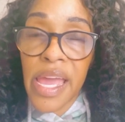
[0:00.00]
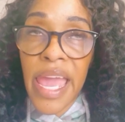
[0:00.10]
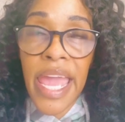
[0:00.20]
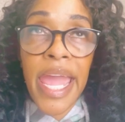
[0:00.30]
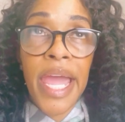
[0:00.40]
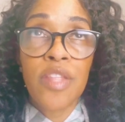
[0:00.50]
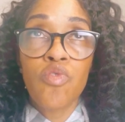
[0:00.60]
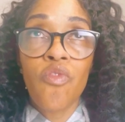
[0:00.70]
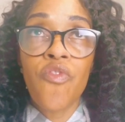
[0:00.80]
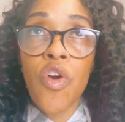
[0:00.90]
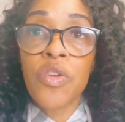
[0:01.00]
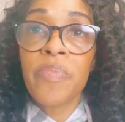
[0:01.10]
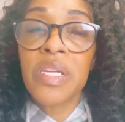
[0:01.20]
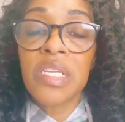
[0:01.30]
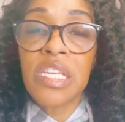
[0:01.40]
and
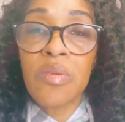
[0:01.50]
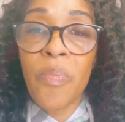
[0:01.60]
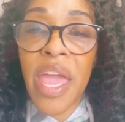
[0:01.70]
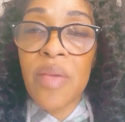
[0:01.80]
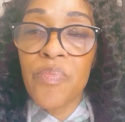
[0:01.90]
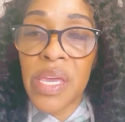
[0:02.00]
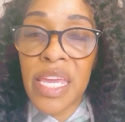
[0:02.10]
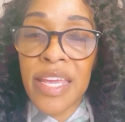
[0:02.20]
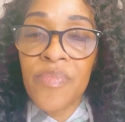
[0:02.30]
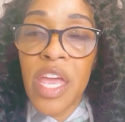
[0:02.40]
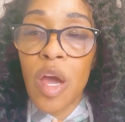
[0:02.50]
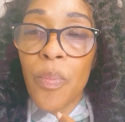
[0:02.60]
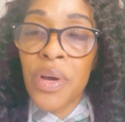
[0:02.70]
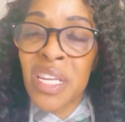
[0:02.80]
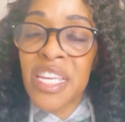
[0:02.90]
vulnerability may mean
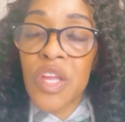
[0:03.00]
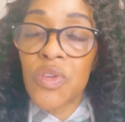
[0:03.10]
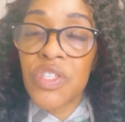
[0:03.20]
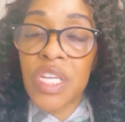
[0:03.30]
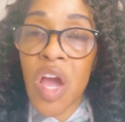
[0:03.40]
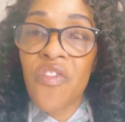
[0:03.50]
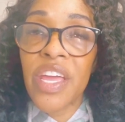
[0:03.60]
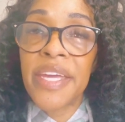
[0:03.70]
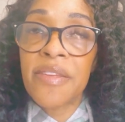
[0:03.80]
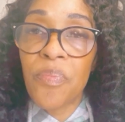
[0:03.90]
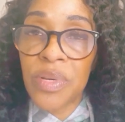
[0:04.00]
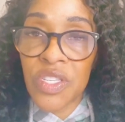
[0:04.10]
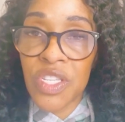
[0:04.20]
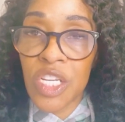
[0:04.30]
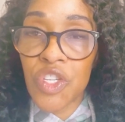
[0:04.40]
putting yourself in a
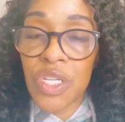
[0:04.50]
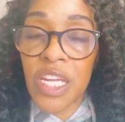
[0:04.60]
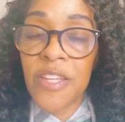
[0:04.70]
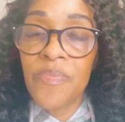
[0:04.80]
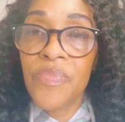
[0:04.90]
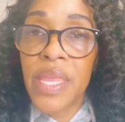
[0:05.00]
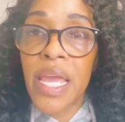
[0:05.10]
position